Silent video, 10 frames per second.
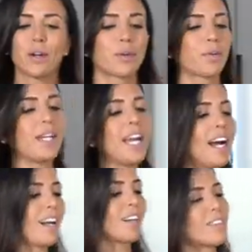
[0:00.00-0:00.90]
We
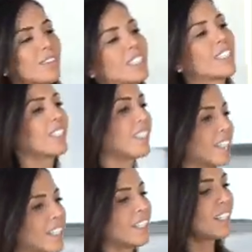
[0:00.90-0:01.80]
have
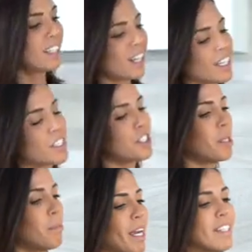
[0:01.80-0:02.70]
our
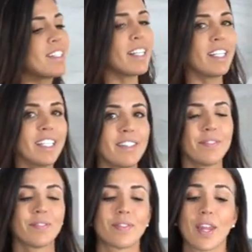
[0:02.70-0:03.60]
sheet pan dinner
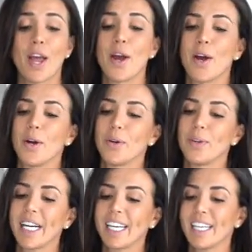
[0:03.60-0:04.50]

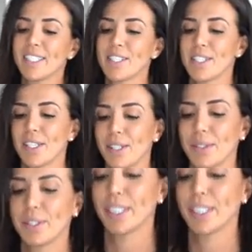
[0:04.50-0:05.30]
ready to